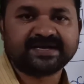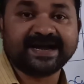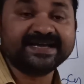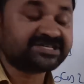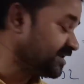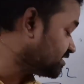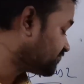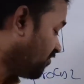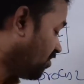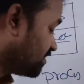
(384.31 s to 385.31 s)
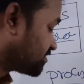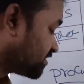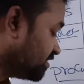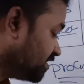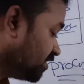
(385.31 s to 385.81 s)
Condition is
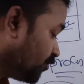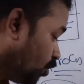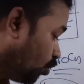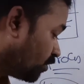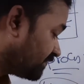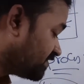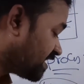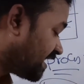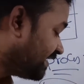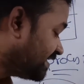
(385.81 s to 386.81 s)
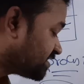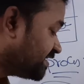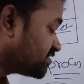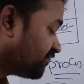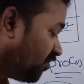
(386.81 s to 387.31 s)
false. No, if the
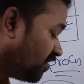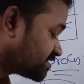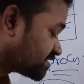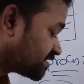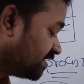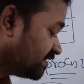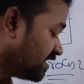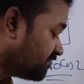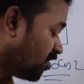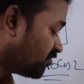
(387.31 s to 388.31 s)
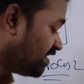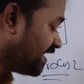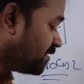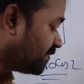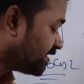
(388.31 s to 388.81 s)
condition is false, then what will
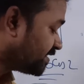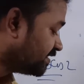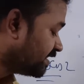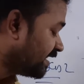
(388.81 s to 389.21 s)
happen?